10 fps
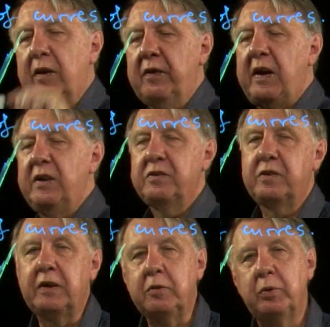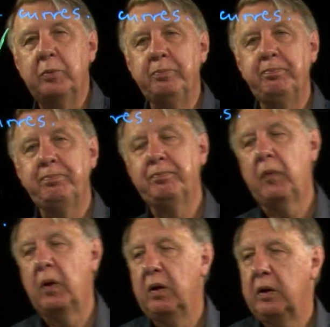that steep.
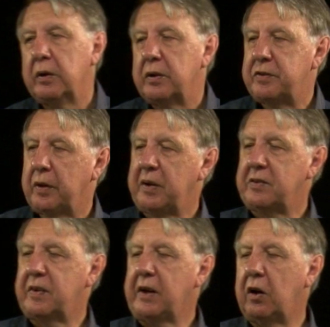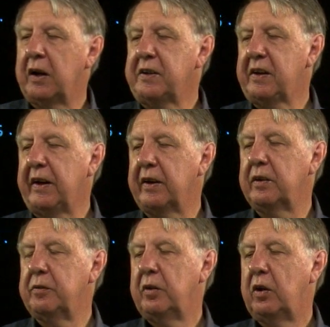So it's the
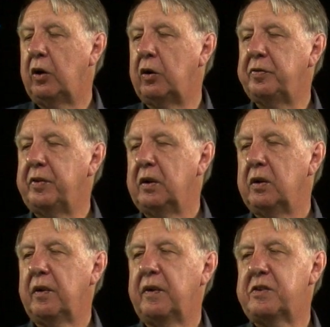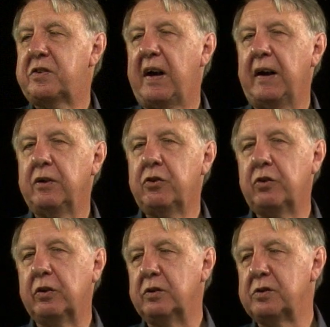idea of the
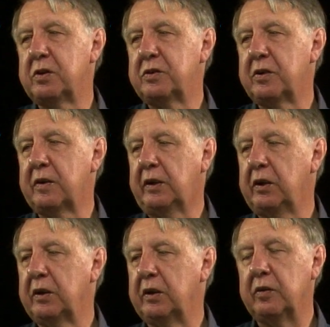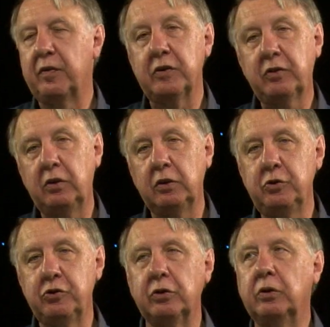tangent to the curve that's
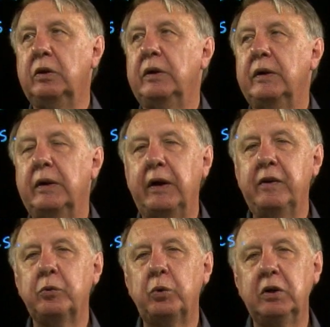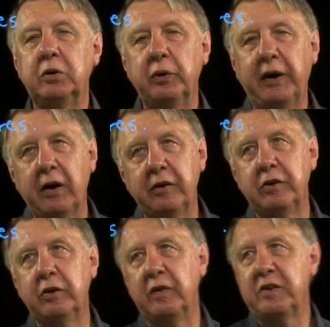crucial in the work we're going to
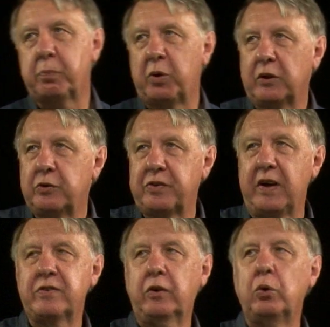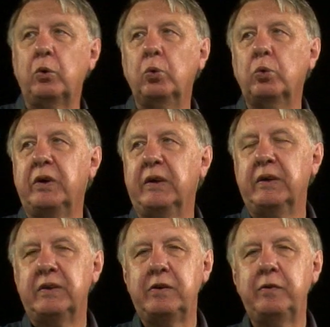do. This process called
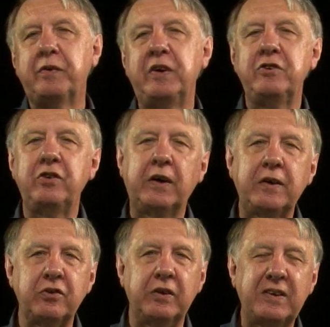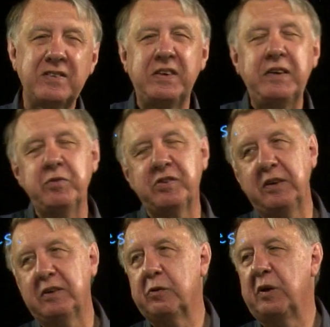differentiation. It doesn't even
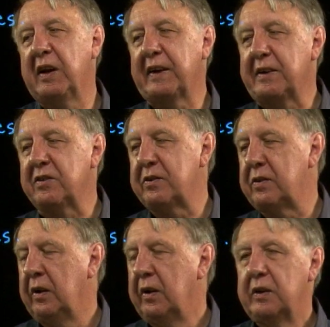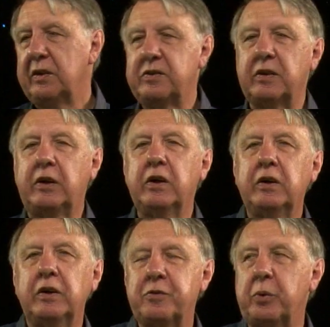seem to relate to
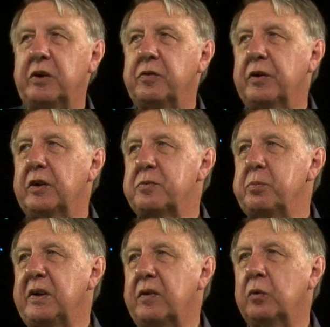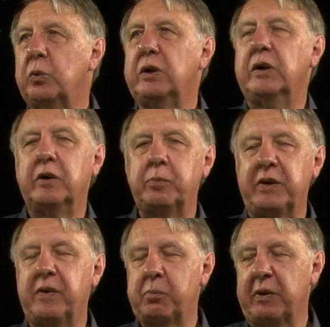curves when you first meet the word,
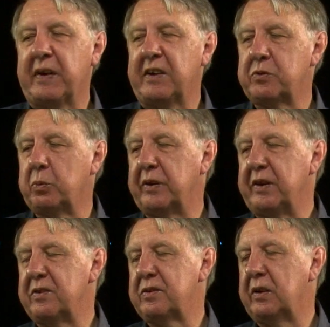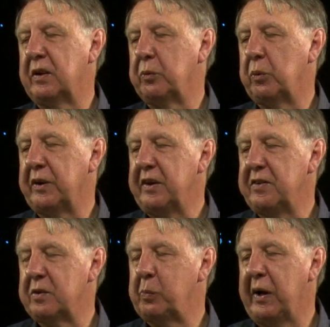but that's what it
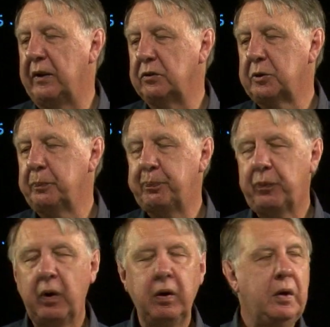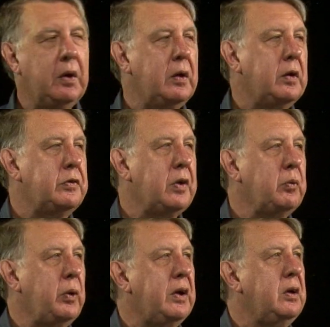is about. So
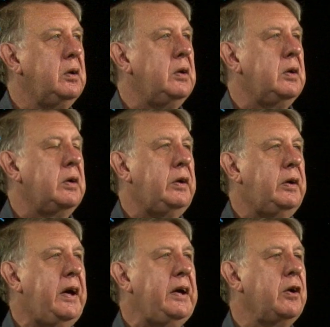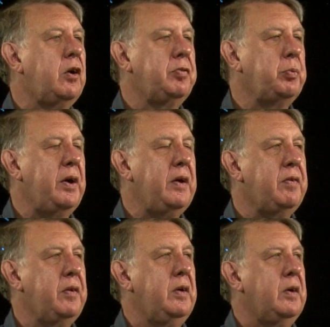we'll kick off
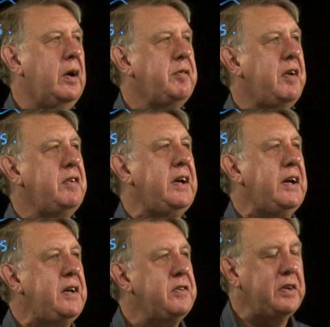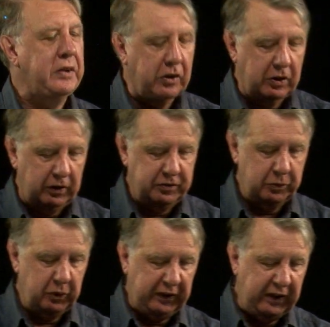with a very easy curve. So
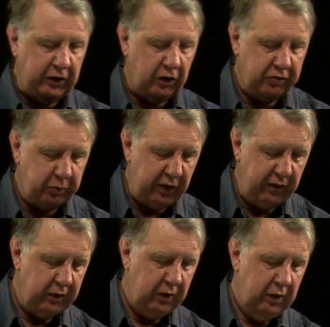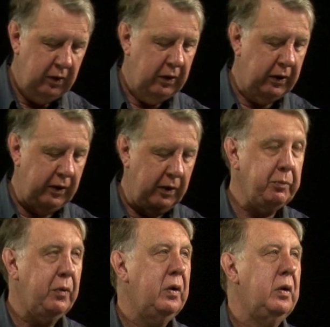we'll kick off with y